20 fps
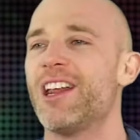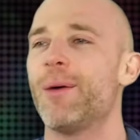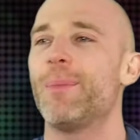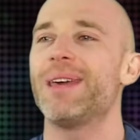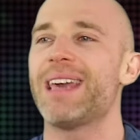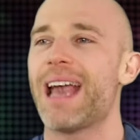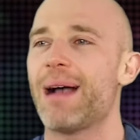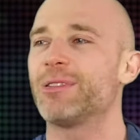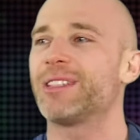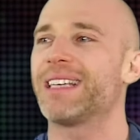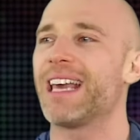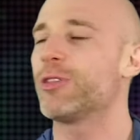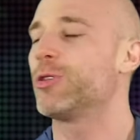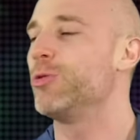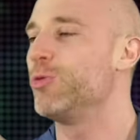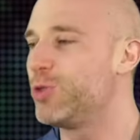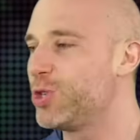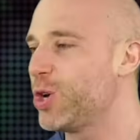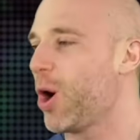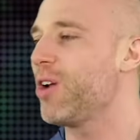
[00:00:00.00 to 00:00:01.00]
be able to get through
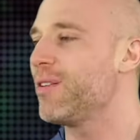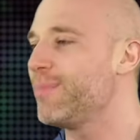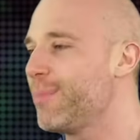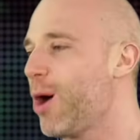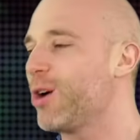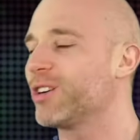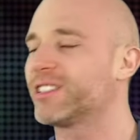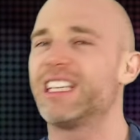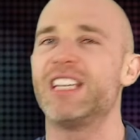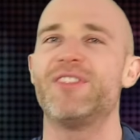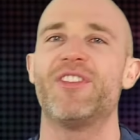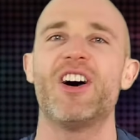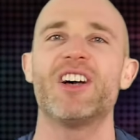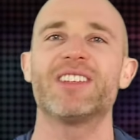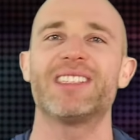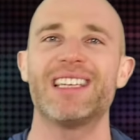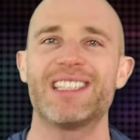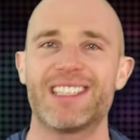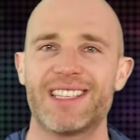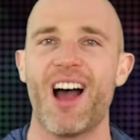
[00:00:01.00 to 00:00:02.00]
Jon Moxley
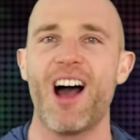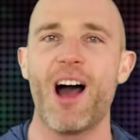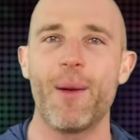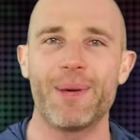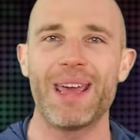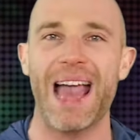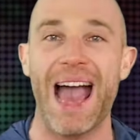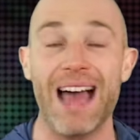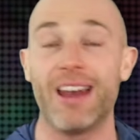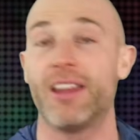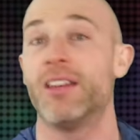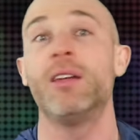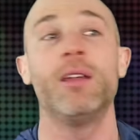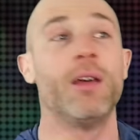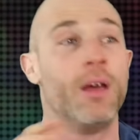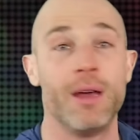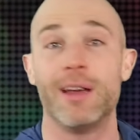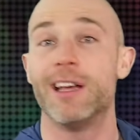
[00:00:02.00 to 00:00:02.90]
versus Darby Allin,